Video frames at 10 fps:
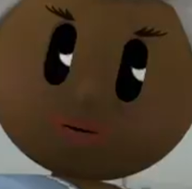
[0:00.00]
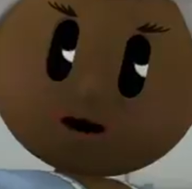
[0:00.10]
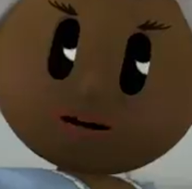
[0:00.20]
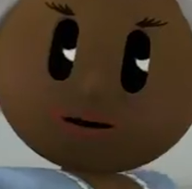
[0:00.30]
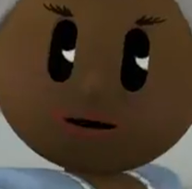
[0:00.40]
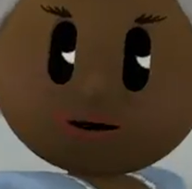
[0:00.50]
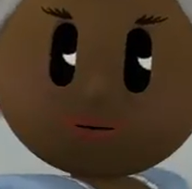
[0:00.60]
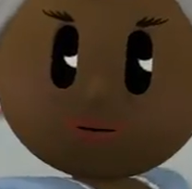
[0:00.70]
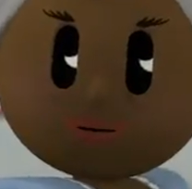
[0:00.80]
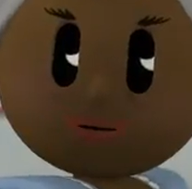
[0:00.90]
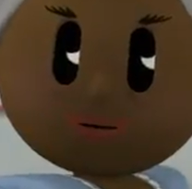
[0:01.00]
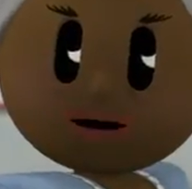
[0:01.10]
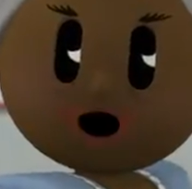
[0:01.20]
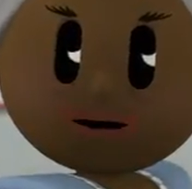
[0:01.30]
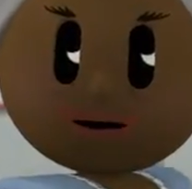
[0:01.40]
Welcome
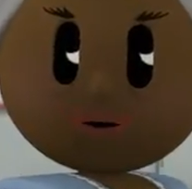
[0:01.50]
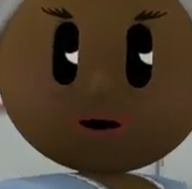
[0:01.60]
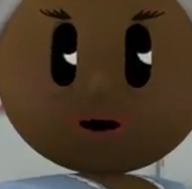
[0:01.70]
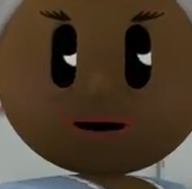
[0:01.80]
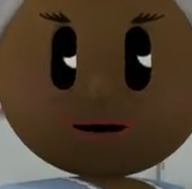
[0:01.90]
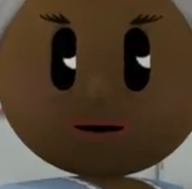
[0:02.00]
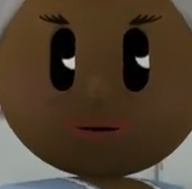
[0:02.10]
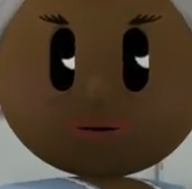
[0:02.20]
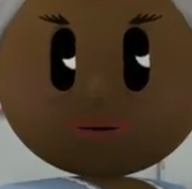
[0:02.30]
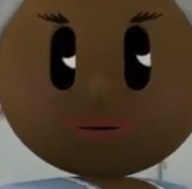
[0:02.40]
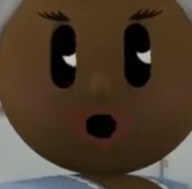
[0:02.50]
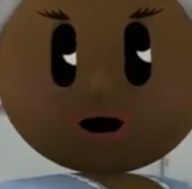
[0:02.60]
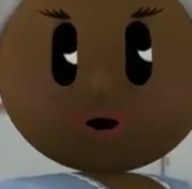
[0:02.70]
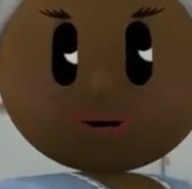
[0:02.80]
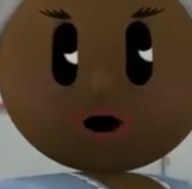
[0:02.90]
back, everyone.
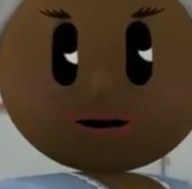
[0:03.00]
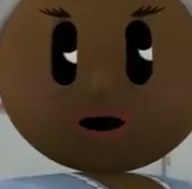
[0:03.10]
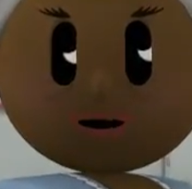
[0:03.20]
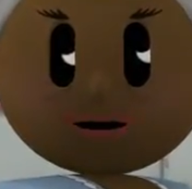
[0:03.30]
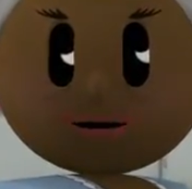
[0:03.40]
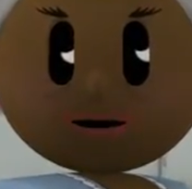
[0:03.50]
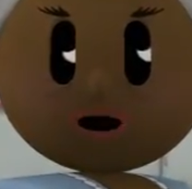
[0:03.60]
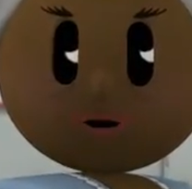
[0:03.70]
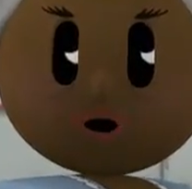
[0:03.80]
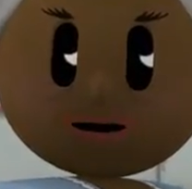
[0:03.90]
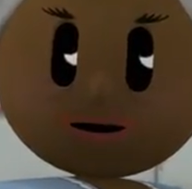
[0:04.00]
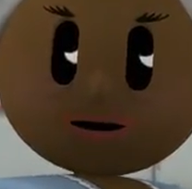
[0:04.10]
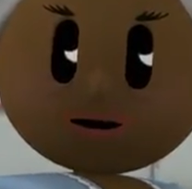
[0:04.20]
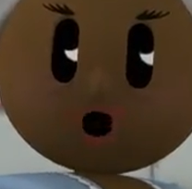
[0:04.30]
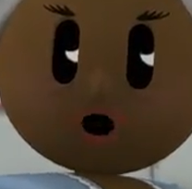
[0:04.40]
We are going to pick up where we
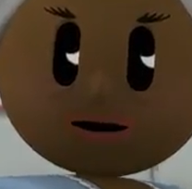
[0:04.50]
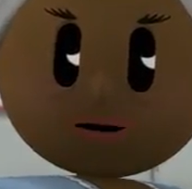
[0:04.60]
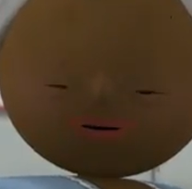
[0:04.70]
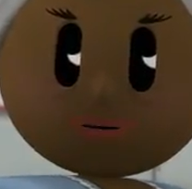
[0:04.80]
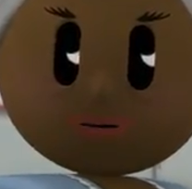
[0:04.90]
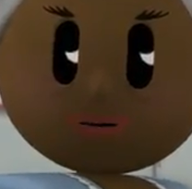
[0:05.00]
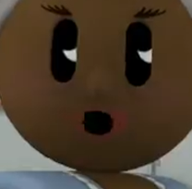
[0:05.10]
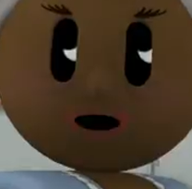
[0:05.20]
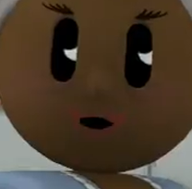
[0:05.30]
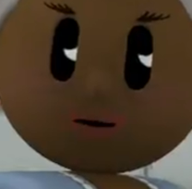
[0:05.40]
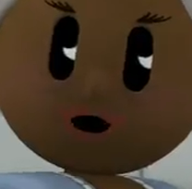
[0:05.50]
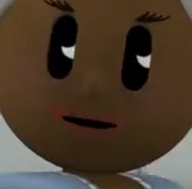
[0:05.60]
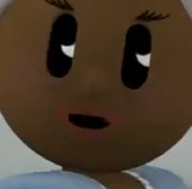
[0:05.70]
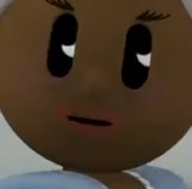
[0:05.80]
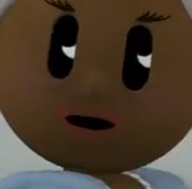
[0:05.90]
left off. We are
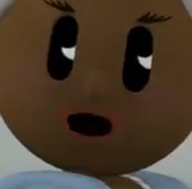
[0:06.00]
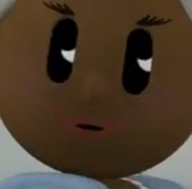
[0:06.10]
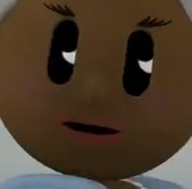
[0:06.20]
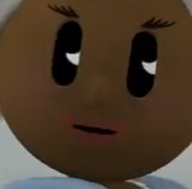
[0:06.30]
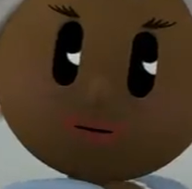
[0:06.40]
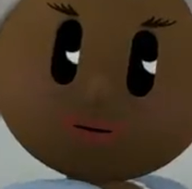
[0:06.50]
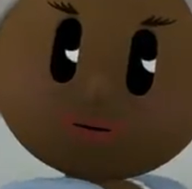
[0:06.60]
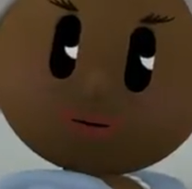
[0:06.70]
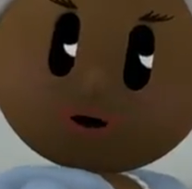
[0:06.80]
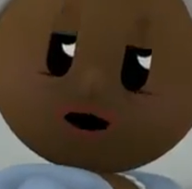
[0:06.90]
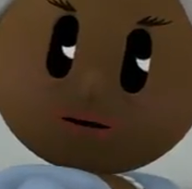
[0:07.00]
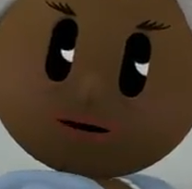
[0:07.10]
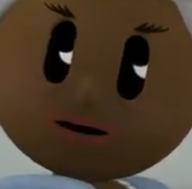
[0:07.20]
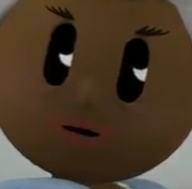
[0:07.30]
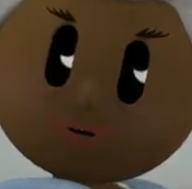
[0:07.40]
going to start on
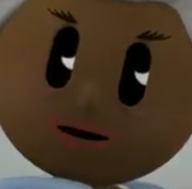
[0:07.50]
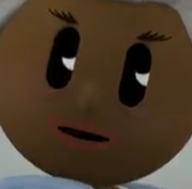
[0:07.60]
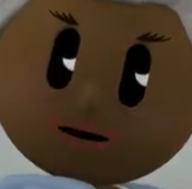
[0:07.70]
sheet 3 of the